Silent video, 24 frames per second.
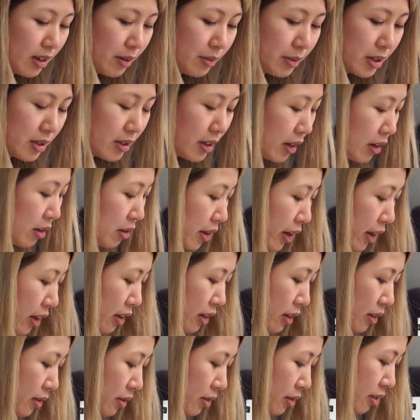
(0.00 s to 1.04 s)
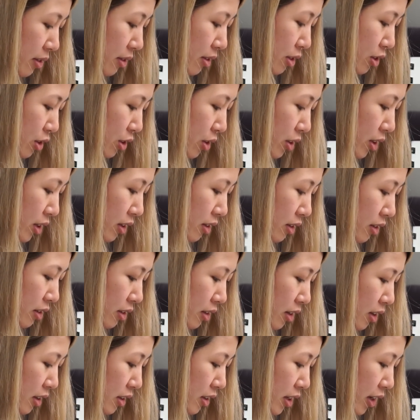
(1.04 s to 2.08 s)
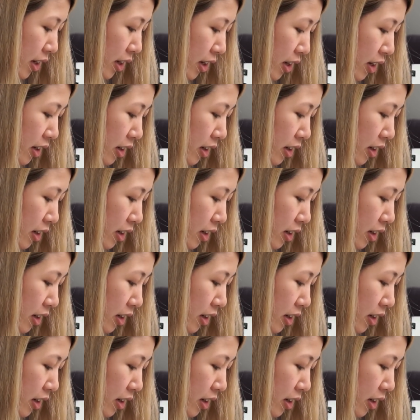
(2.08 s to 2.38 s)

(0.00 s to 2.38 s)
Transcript: I'm just like, okay, sure, I'll take